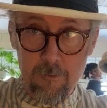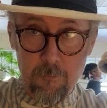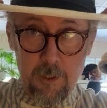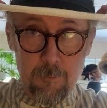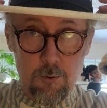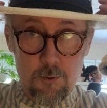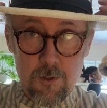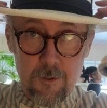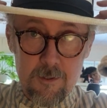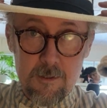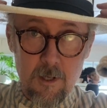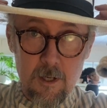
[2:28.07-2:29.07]
and when you push on the
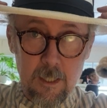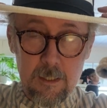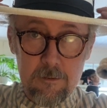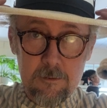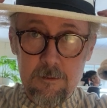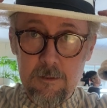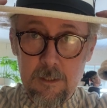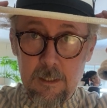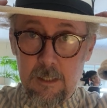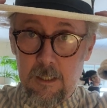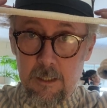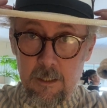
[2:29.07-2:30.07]
sides,
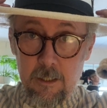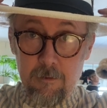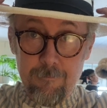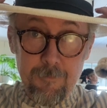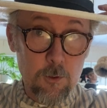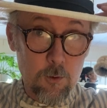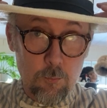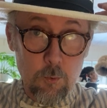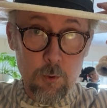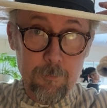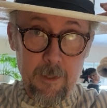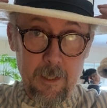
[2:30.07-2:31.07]
you can feel the
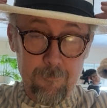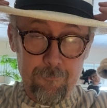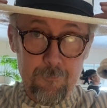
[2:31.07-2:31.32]
room there.